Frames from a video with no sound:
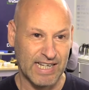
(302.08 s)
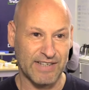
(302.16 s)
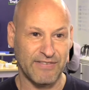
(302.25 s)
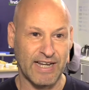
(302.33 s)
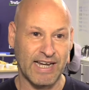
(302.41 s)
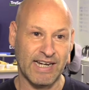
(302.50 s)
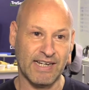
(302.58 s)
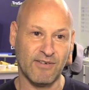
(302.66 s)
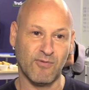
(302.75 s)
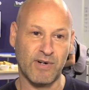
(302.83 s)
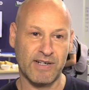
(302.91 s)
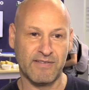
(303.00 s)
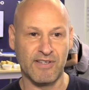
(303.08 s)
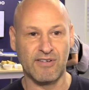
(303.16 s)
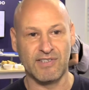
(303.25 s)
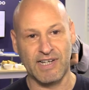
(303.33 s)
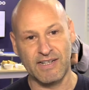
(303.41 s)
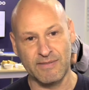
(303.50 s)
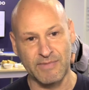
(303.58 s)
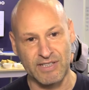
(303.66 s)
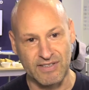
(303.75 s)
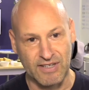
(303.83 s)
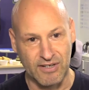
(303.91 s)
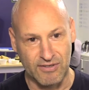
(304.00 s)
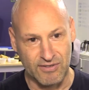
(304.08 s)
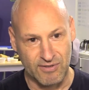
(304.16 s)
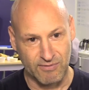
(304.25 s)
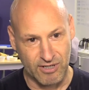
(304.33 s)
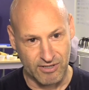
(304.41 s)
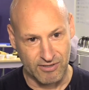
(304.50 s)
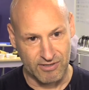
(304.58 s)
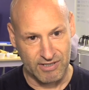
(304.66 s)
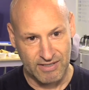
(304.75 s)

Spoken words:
If any one of those elements goes rogue,